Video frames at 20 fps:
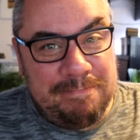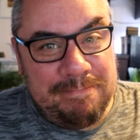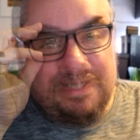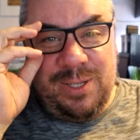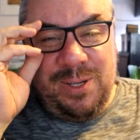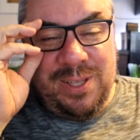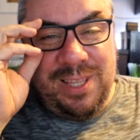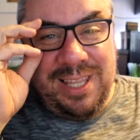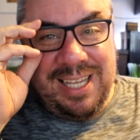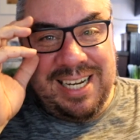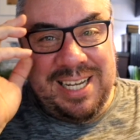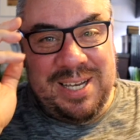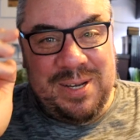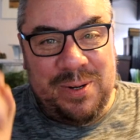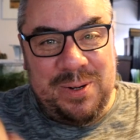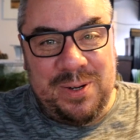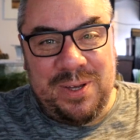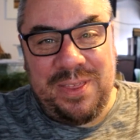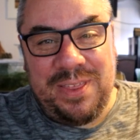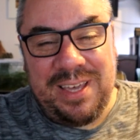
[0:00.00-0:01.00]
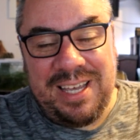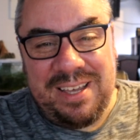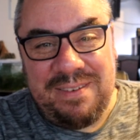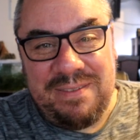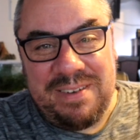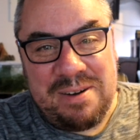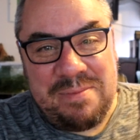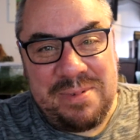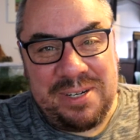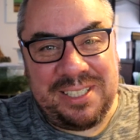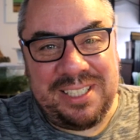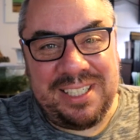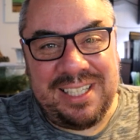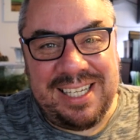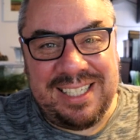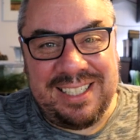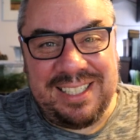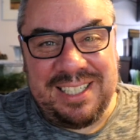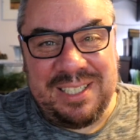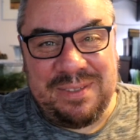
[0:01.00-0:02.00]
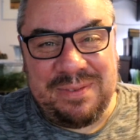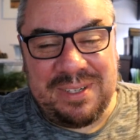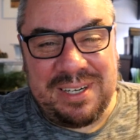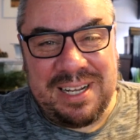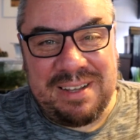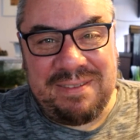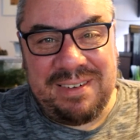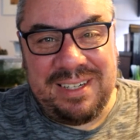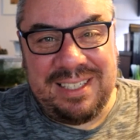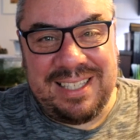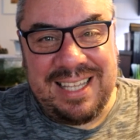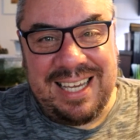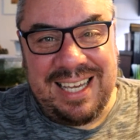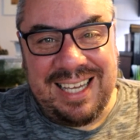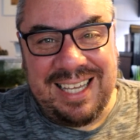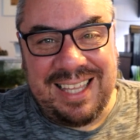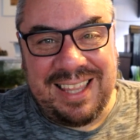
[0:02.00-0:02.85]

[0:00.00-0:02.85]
So there you go, thank you very much to Lazarus for giving us that.